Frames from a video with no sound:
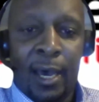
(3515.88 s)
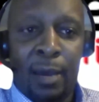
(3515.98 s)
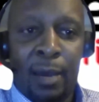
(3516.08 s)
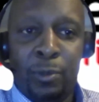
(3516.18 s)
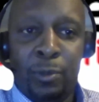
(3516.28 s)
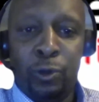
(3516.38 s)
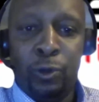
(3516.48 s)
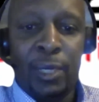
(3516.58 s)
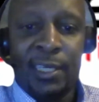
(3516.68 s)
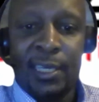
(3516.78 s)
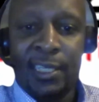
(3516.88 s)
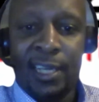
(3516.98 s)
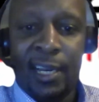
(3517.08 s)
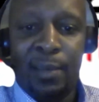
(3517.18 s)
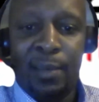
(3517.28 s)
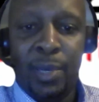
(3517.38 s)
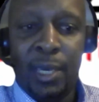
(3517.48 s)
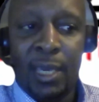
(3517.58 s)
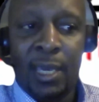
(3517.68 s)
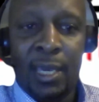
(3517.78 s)
you'd essentially
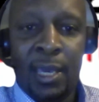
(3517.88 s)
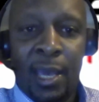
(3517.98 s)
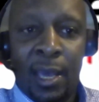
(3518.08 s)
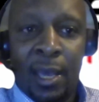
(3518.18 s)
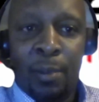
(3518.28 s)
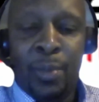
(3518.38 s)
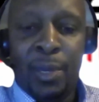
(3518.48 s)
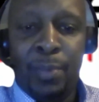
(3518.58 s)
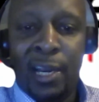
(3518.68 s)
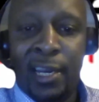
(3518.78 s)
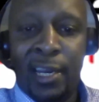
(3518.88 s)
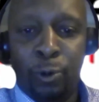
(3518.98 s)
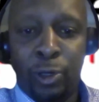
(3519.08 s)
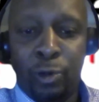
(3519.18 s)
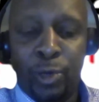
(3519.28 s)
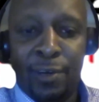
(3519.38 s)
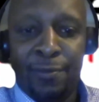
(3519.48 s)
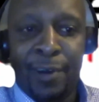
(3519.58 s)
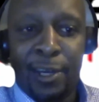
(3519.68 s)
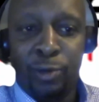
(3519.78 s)
be building what we
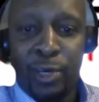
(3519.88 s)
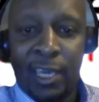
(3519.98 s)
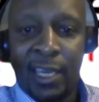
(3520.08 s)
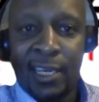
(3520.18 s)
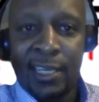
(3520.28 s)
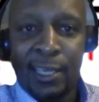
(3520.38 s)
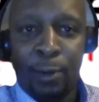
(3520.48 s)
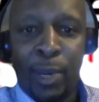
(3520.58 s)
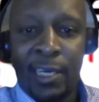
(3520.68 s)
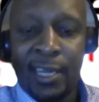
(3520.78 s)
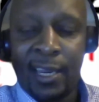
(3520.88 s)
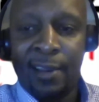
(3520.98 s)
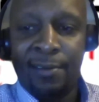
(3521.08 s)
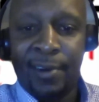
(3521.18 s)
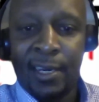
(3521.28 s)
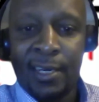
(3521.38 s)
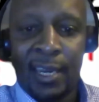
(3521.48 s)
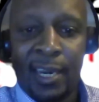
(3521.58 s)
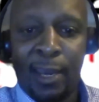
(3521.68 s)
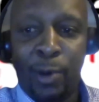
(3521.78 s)
refer to in Kenya as a white elephant. And
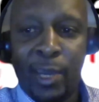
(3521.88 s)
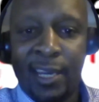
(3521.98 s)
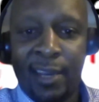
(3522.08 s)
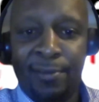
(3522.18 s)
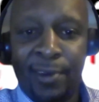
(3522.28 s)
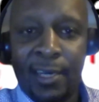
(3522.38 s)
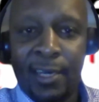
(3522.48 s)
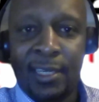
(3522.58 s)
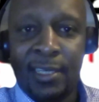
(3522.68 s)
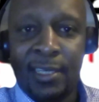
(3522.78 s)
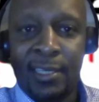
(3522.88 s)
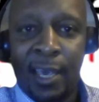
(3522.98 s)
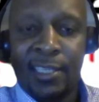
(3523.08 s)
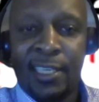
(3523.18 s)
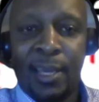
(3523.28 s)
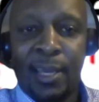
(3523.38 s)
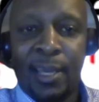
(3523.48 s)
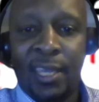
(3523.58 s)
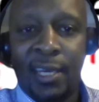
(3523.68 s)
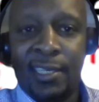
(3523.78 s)
a white elephant is
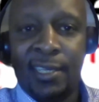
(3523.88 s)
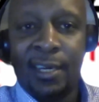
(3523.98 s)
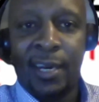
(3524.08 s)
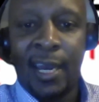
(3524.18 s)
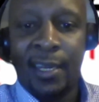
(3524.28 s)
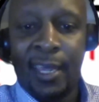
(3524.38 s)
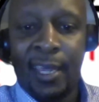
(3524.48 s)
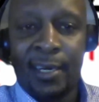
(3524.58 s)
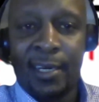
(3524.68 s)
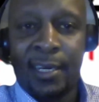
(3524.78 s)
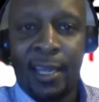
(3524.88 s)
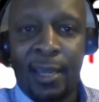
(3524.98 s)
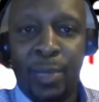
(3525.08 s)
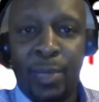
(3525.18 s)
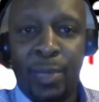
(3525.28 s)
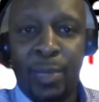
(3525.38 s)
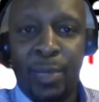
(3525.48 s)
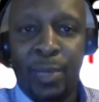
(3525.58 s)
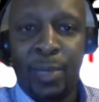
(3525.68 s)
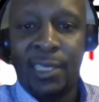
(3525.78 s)
something that is grand, that
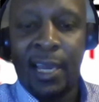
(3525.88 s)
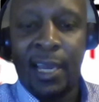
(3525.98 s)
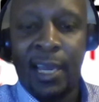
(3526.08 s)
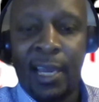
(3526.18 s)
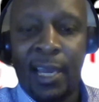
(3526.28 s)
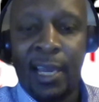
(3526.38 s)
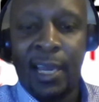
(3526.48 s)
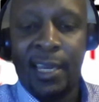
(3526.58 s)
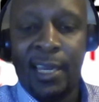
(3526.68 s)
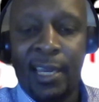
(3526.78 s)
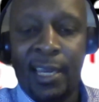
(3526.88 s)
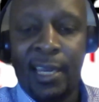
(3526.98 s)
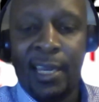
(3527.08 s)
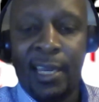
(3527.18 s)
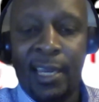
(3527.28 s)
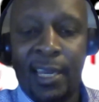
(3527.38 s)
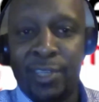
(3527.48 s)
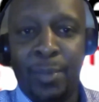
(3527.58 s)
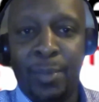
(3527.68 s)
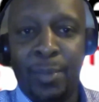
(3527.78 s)
basically has no possibility
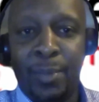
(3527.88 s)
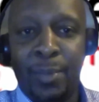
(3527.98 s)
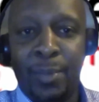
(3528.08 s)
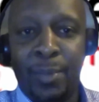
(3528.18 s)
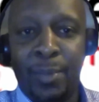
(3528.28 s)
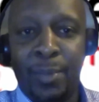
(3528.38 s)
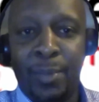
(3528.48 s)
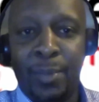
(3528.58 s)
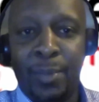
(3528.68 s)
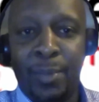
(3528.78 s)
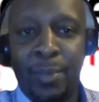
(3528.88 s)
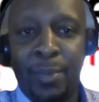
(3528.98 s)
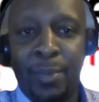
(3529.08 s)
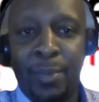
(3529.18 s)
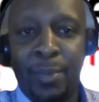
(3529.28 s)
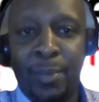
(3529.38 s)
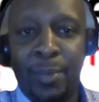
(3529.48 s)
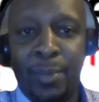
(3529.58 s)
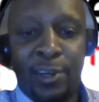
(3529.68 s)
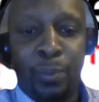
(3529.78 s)
of scalability. So
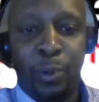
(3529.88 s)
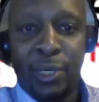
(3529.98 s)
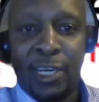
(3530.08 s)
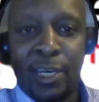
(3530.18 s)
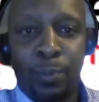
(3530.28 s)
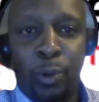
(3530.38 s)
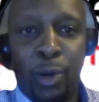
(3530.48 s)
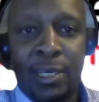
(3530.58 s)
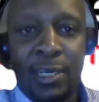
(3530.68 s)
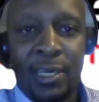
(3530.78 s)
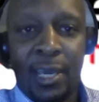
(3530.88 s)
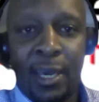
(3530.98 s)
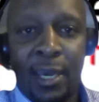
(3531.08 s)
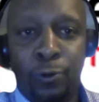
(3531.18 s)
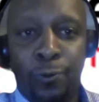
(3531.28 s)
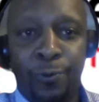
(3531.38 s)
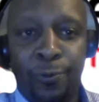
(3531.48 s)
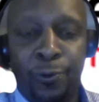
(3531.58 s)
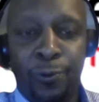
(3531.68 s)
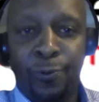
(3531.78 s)
that is a very important point
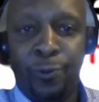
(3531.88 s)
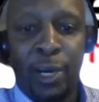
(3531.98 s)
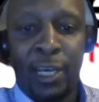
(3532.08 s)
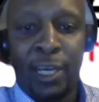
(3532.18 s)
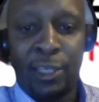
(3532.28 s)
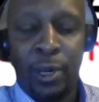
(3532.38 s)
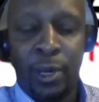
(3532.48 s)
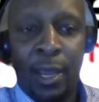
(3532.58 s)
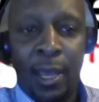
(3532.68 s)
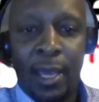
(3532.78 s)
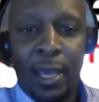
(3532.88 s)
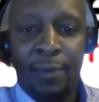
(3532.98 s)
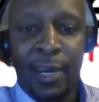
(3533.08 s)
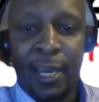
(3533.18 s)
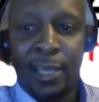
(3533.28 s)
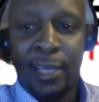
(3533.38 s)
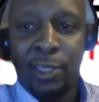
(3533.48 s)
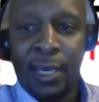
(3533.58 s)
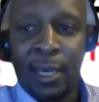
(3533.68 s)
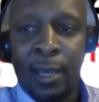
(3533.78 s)
to focus on,
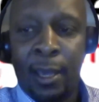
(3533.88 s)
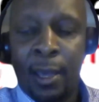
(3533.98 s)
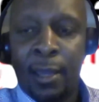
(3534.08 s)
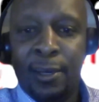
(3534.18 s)
even as